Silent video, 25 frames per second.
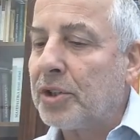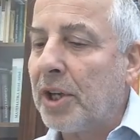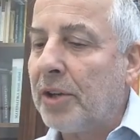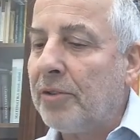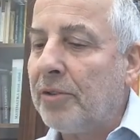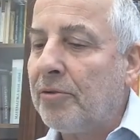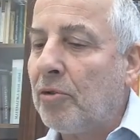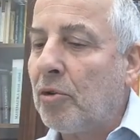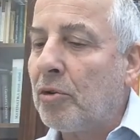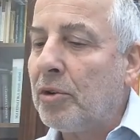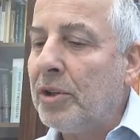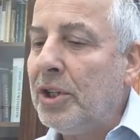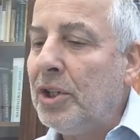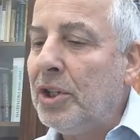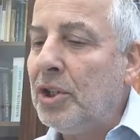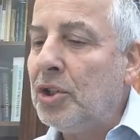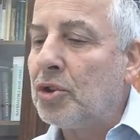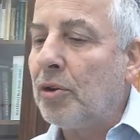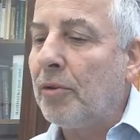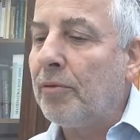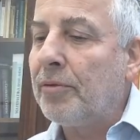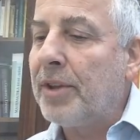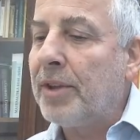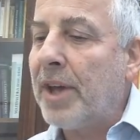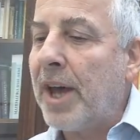and for each
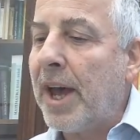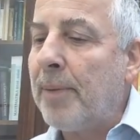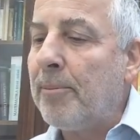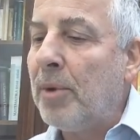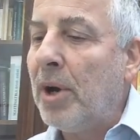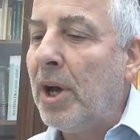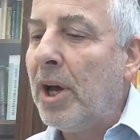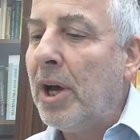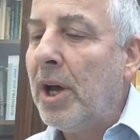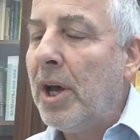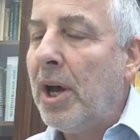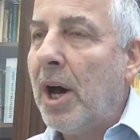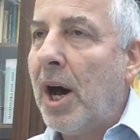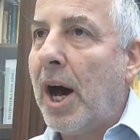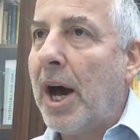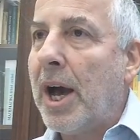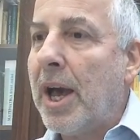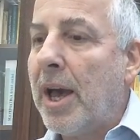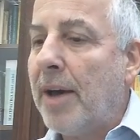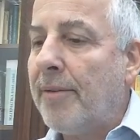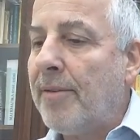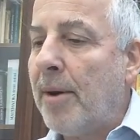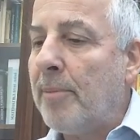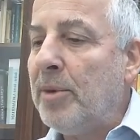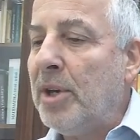of them I
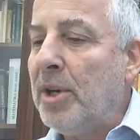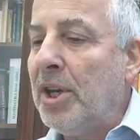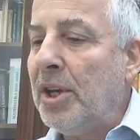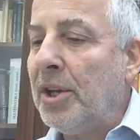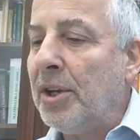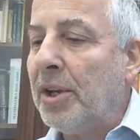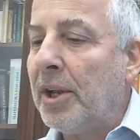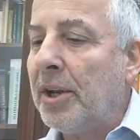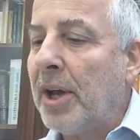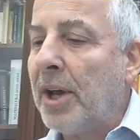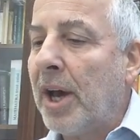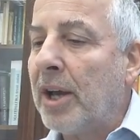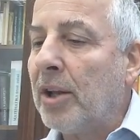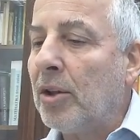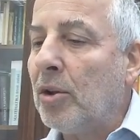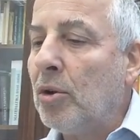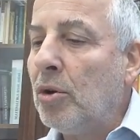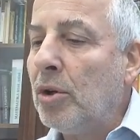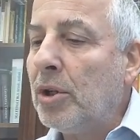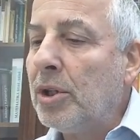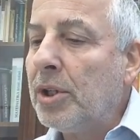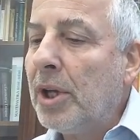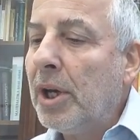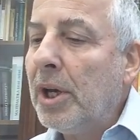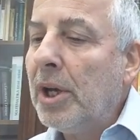have a mean, and I
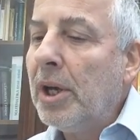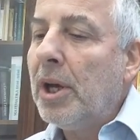look